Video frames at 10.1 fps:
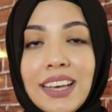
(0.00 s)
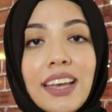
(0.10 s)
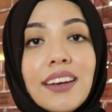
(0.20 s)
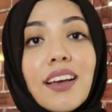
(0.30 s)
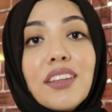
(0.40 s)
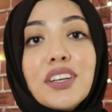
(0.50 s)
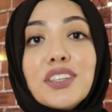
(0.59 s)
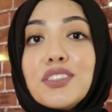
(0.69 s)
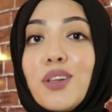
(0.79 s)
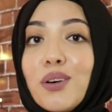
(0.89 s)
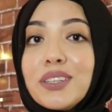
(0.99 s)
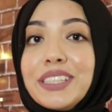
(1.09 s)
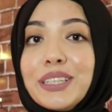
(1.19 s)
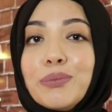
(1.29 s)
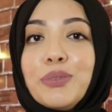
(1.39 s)
in Qatar's
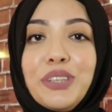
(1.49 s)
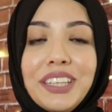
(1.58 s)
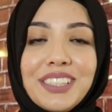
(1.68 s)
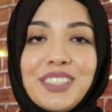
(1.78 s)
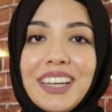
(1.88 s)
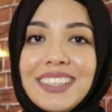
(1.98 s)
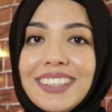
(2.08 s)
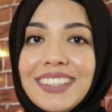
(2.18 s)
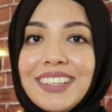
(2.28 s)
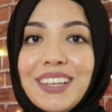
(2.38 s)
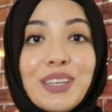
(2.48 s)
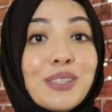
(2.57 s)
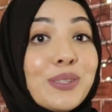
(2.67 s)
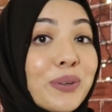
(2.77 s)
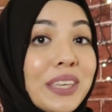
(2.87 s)
long-term green agenda.
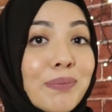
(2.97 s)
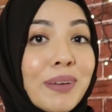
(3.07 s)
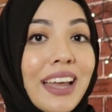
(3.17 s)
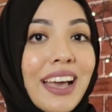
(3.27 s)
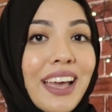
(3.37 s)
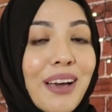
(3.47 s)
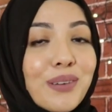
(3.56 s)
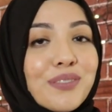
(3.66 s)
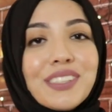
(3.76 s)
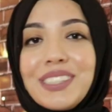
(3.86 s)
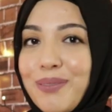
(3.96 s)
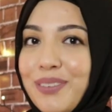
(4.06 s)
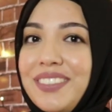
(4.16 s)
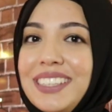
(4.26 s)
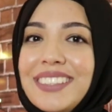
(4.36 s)
So keep an eye out for some
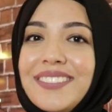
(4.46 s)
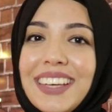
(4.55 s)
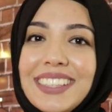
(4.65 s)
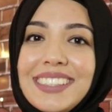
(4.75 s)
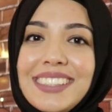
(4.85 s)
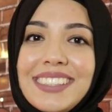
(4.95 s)
of these events.